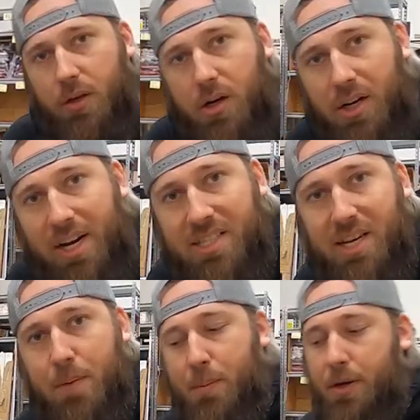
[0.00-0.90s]
Alright guys,
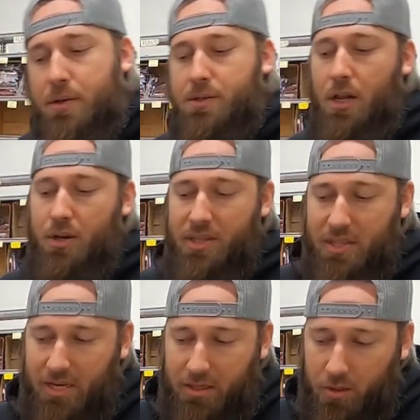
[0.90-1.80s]
today I'm going to be installing
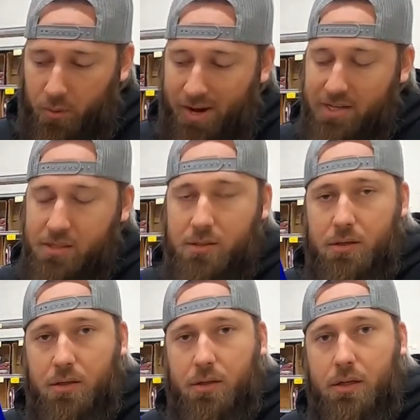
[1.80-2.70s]
the Lowrance
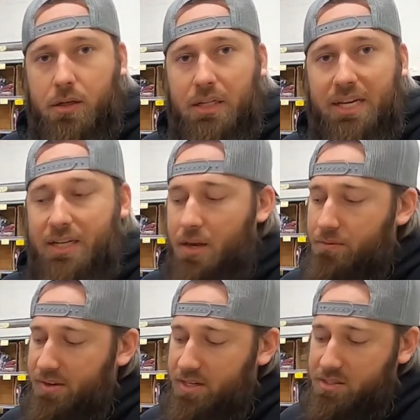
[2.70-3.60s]
Elite
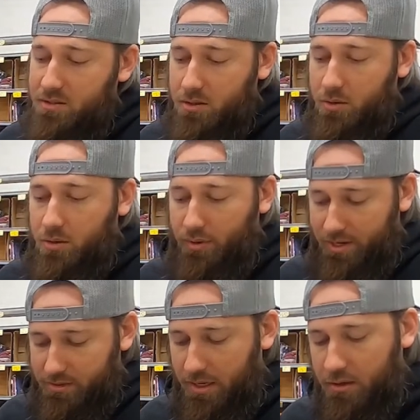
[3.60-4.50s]
FS, the new
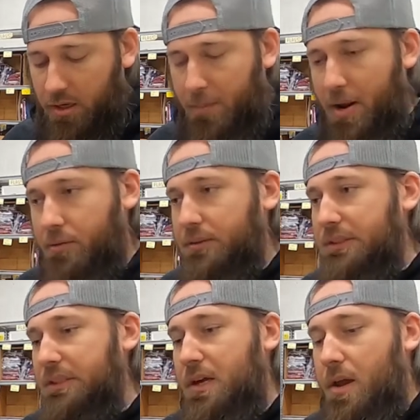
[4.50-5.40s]
Lowrance out coming out.
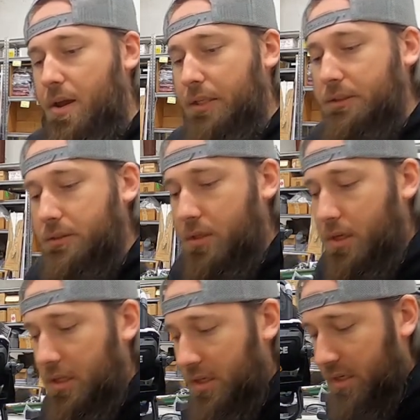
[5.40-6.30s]

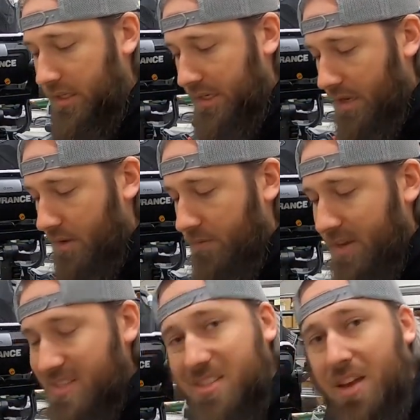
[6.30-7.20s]
Elite
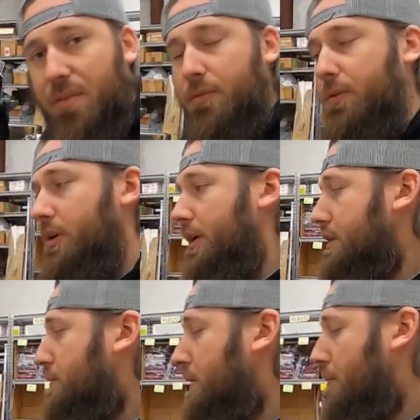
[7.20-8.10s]
FS 7 for a
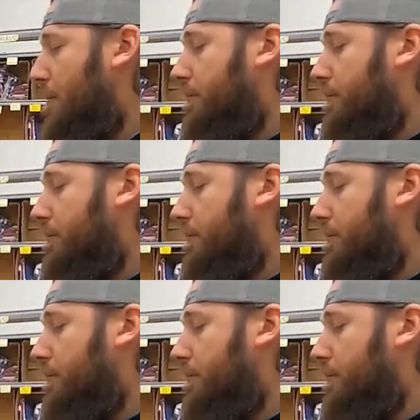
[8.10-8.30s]
customer.